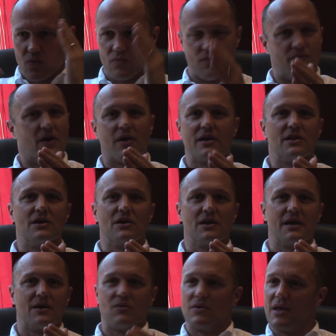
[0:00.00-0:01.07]
very clearly,
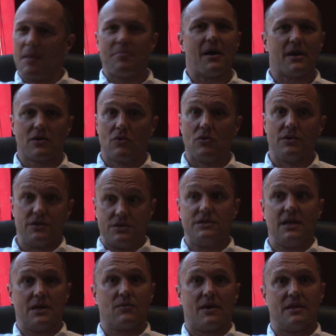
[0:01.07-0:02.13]
where that pot of gold is
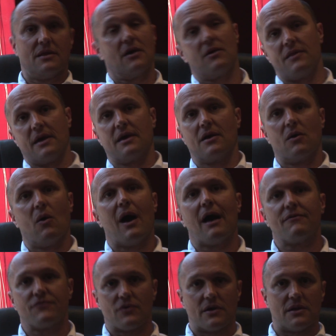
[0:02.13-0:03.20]
sitting right there and they can go
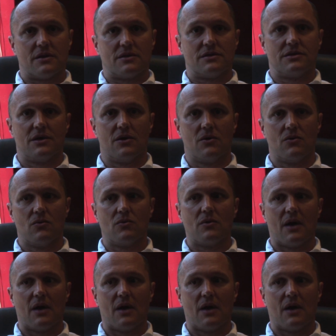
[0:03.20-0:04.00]
after it. So